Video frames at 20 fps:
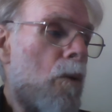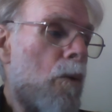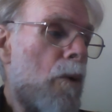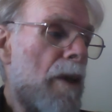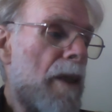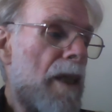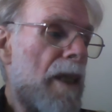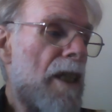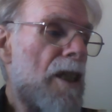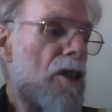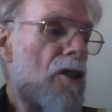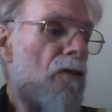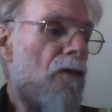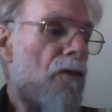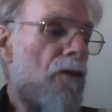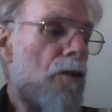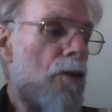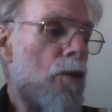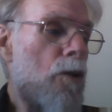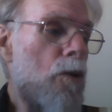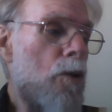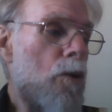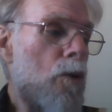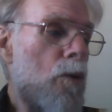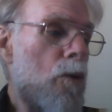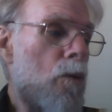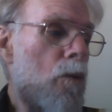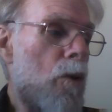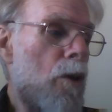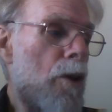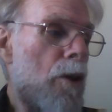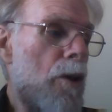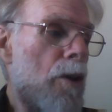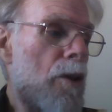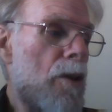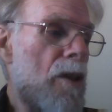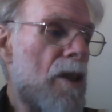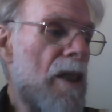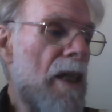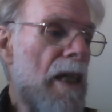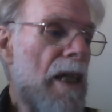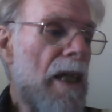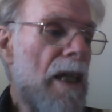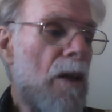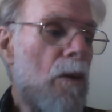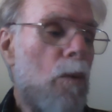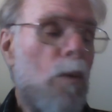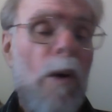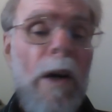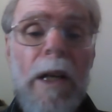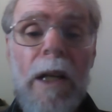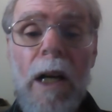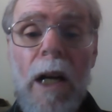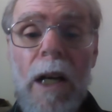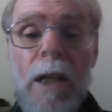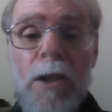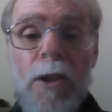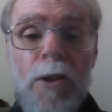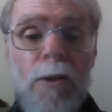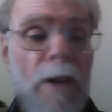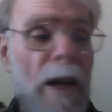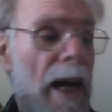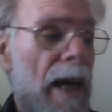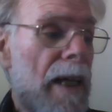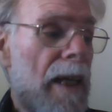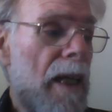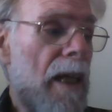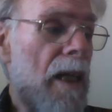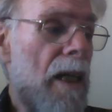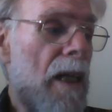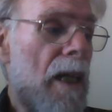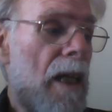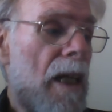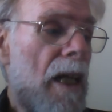With these few words, he went on tracking,